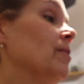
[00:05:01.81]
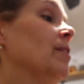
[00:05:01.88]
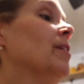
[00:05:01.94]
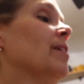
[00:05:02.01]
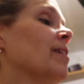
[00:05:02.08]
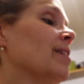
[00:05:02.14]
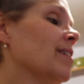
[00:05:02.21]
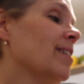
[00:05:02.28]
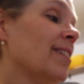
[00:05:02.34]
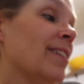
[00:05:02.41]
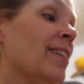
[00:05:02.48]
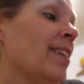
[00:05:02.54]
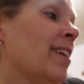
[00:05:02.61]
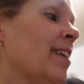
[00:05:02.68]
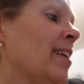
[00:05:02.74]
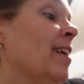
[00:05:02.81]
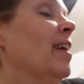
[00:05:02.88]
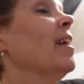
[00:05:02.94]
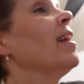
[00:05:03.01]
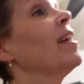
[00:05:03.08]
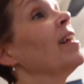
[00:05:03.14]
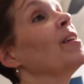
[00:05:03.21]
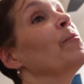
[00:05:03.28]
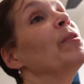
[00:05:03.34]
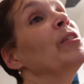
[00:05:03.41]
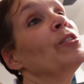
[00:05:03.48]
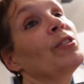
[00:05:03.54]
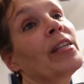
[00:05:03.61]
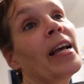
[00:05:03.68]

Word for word: Let me just